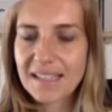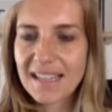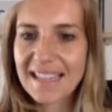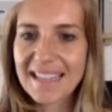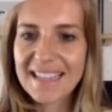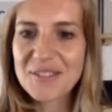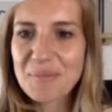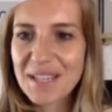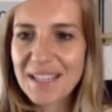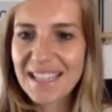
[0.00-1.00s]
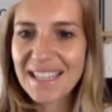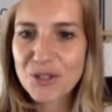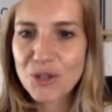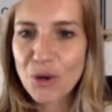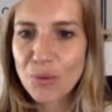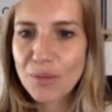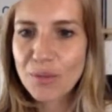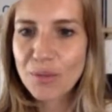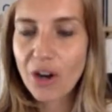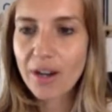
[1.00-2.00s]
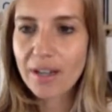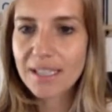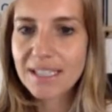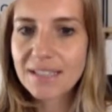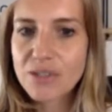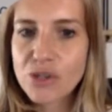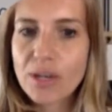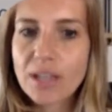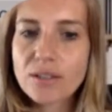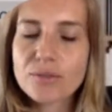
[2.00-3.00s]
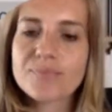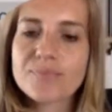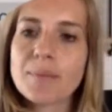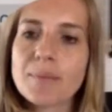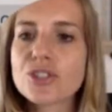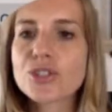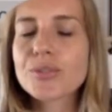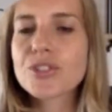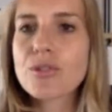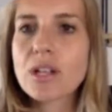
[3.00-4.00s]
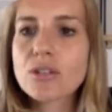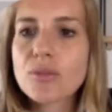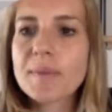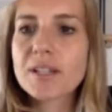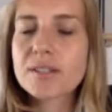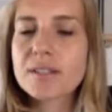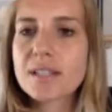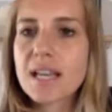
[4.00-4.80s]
Hi guys, me again. So we are in Trello. I'm going to start with Trello because